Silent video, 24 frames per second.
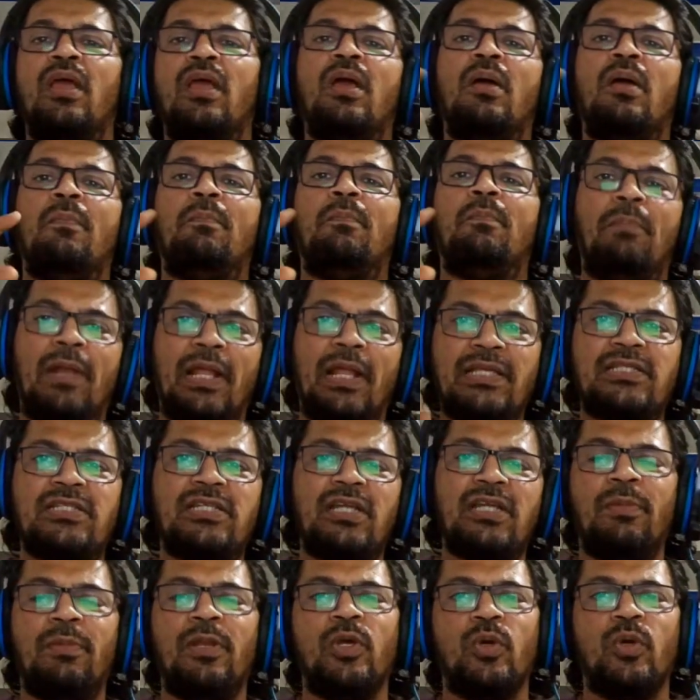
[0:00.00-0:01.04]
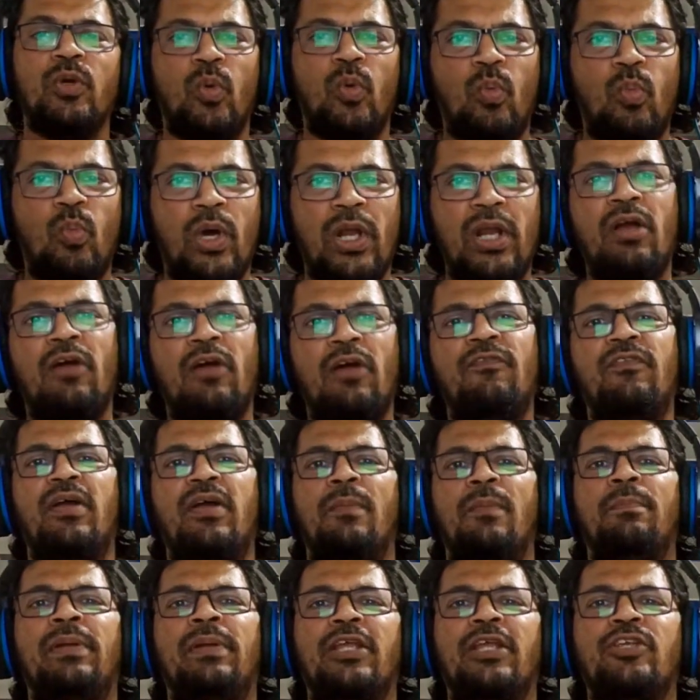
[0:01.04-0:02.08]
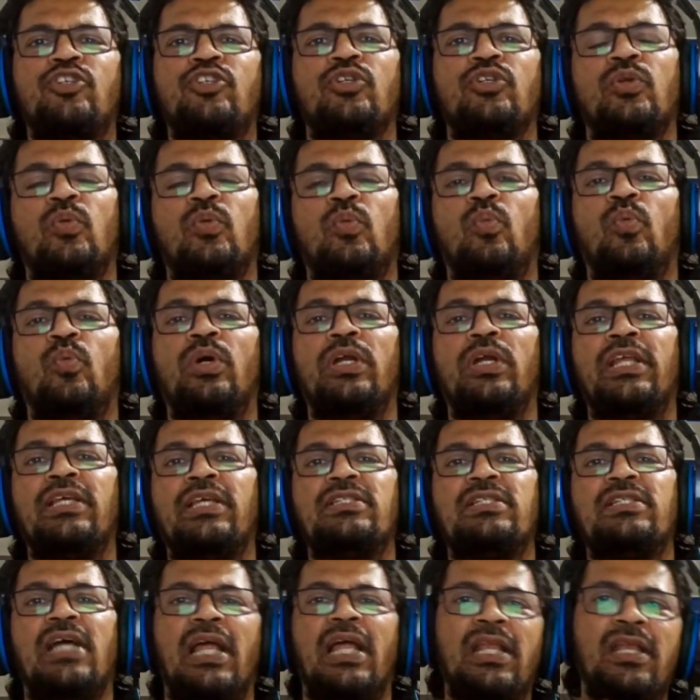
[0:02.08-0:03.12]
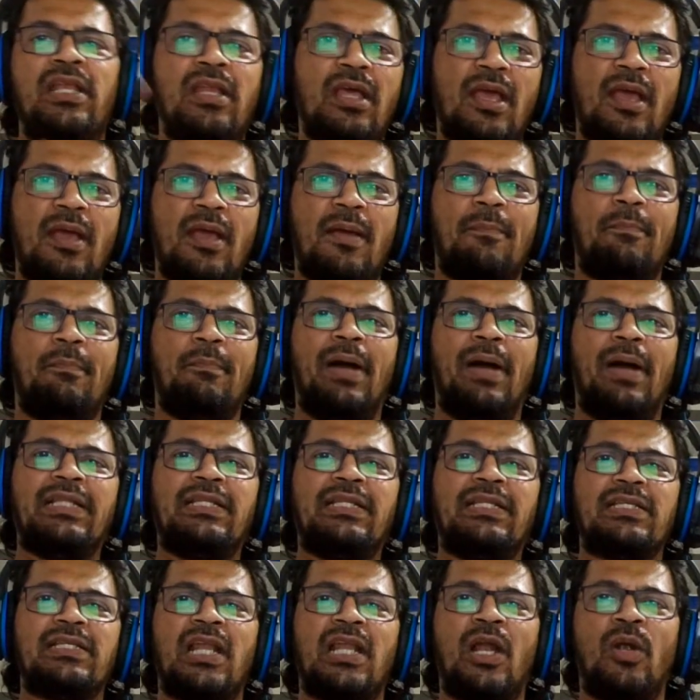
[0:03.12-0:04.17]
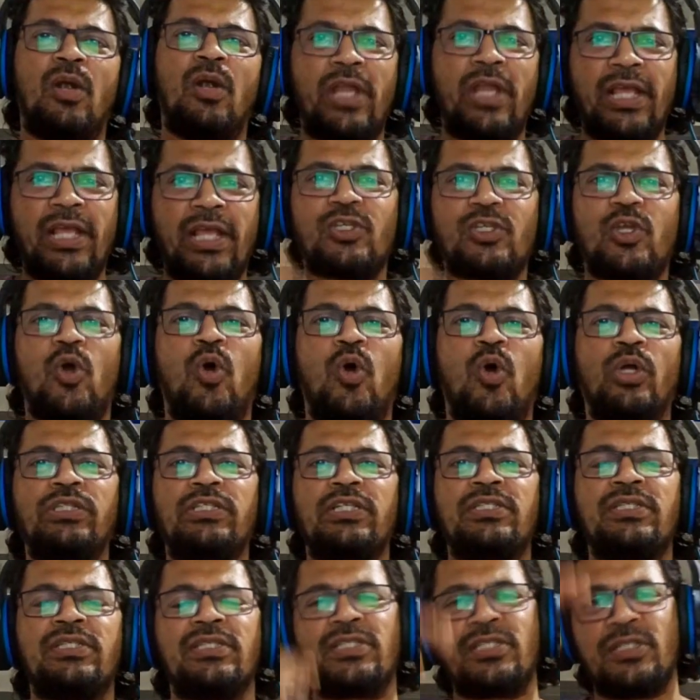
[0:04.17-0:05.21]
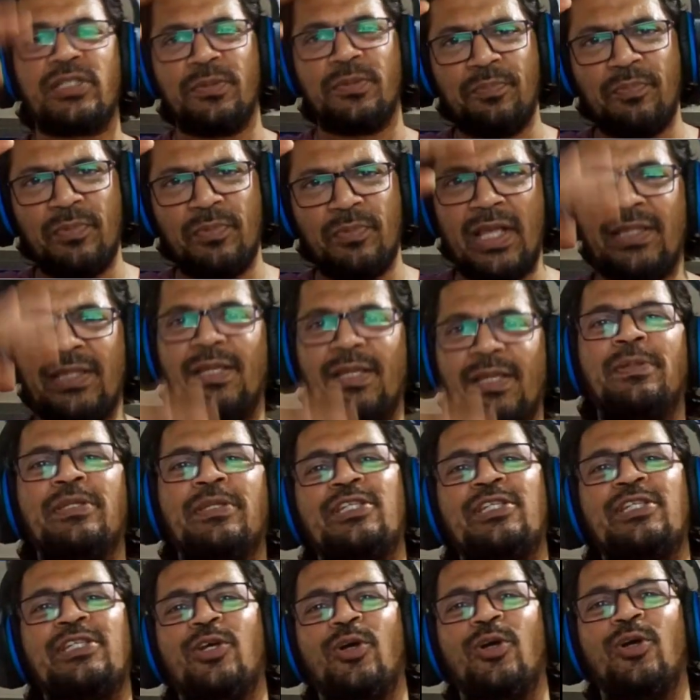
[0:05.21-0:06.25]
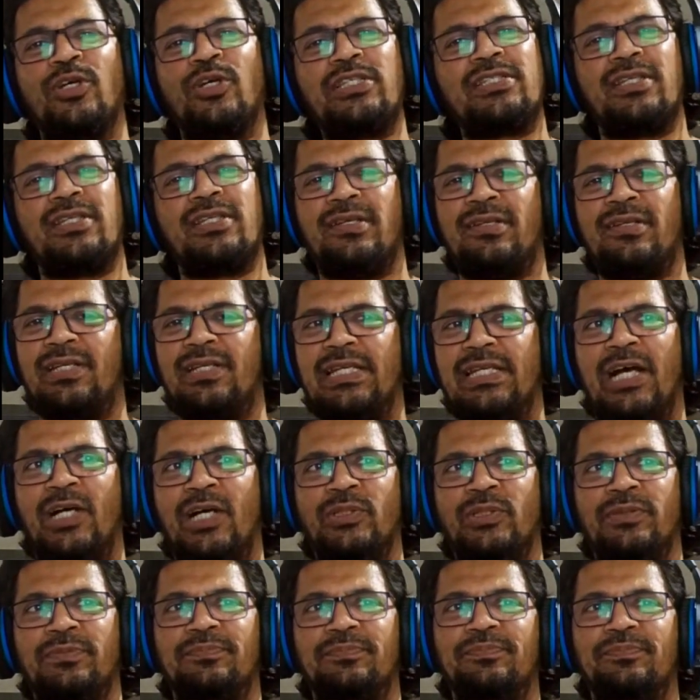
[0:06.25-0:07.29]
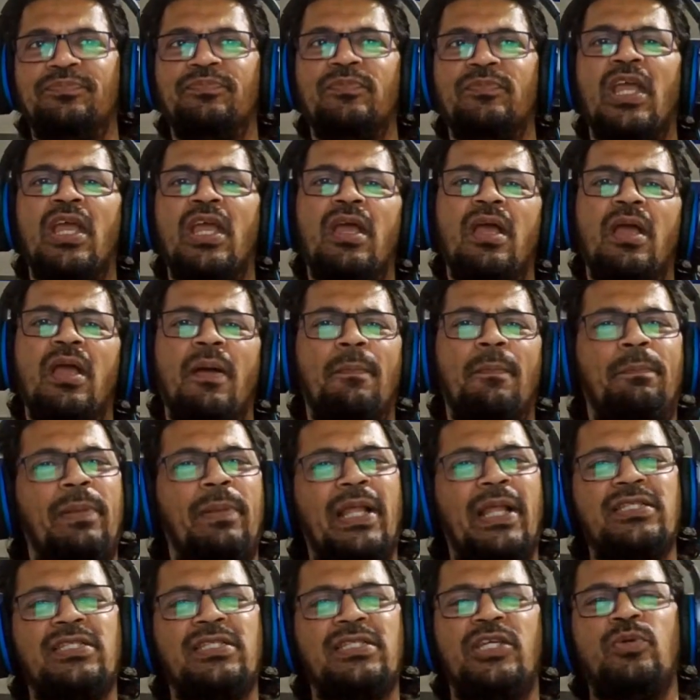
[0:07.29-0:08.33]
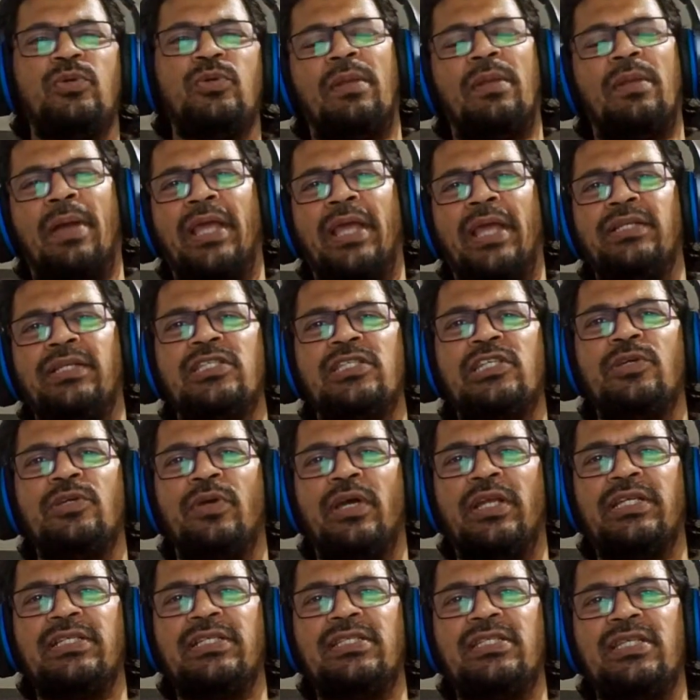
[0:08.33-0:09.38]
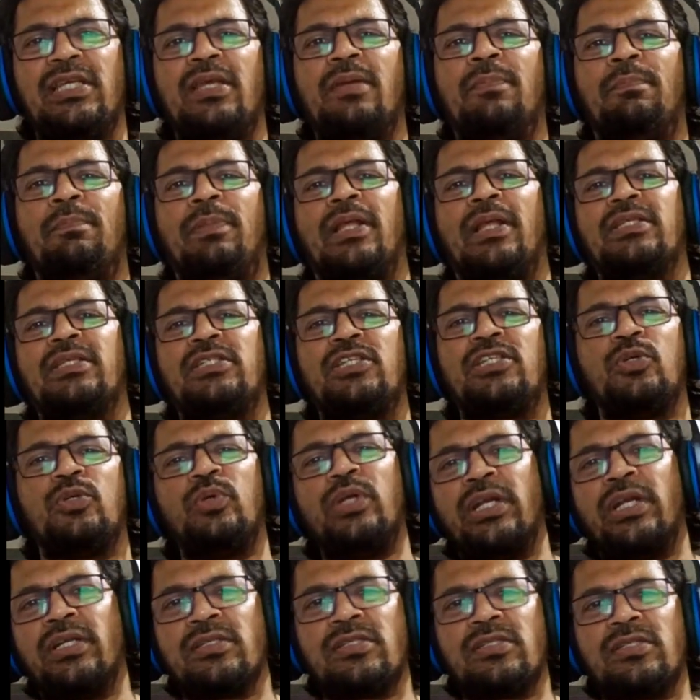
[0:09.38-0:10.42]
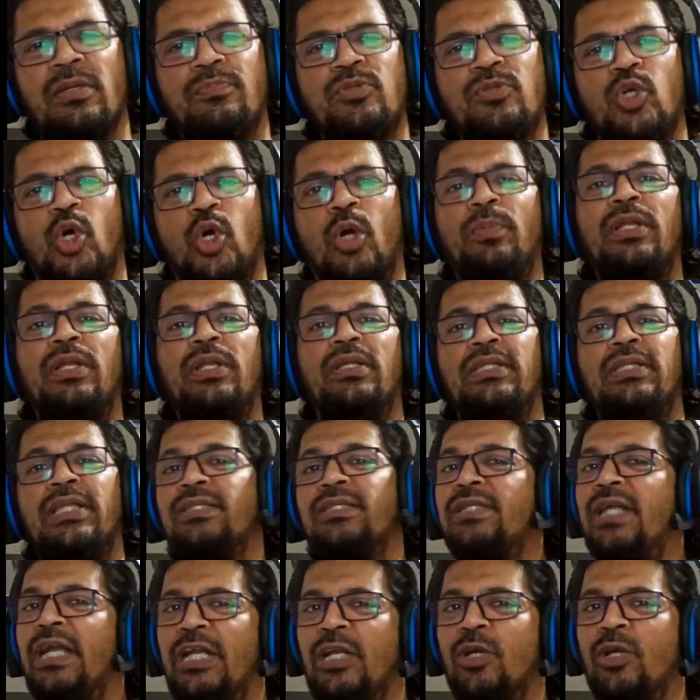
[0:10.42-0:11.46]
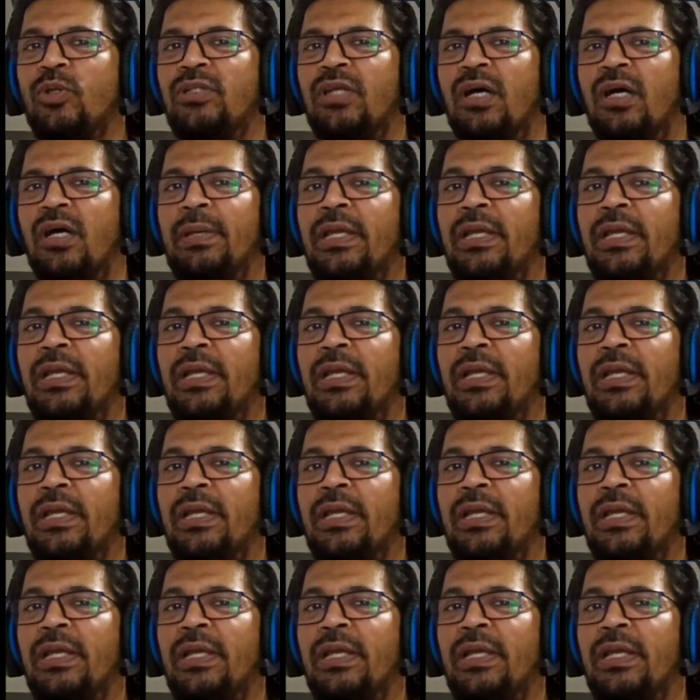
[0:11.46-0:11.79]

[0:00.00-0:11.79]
Plus W, work of compression. Work is done by the surroundings on the system, the piston goes down. Plus Q and minus Q are easy. Plus Q, heat is absorbed, that's endothermic.